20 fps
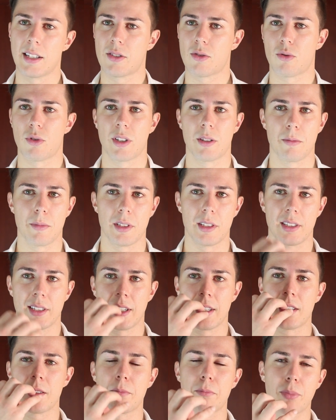get treatment,
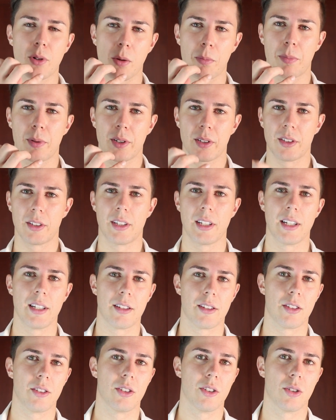get a proper
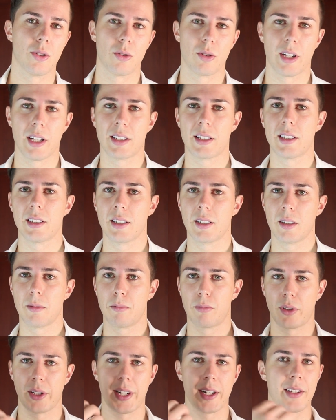teeth, you know, get a
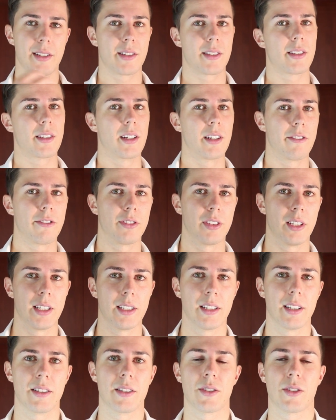brace if
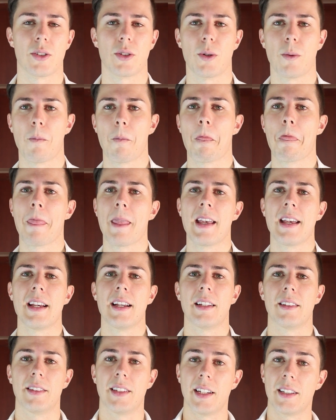needed. So
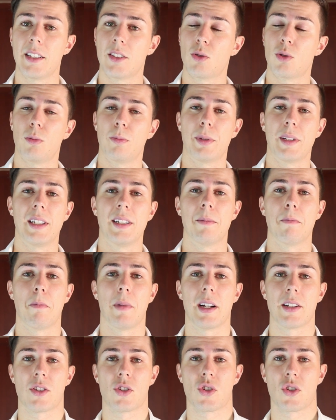then it will be
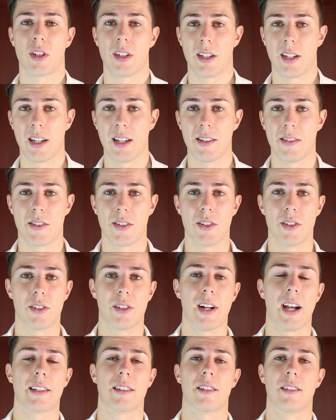much
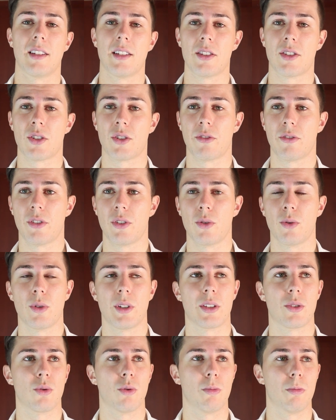easier at an interview.
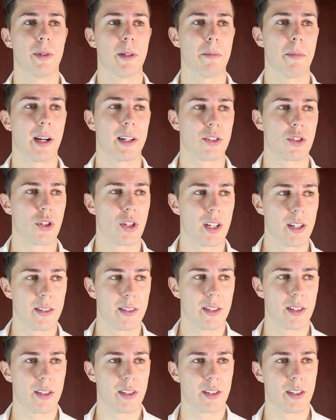It will be much
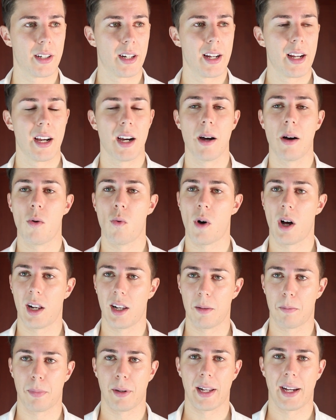easier uh,
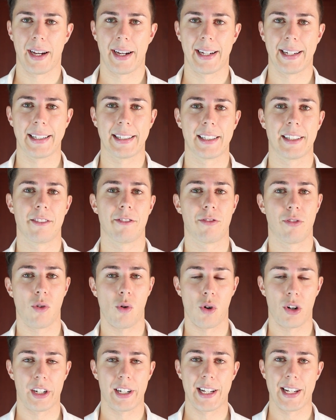while applying
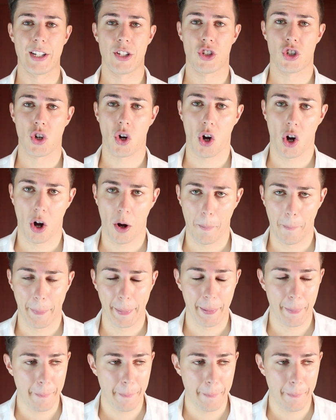for a job.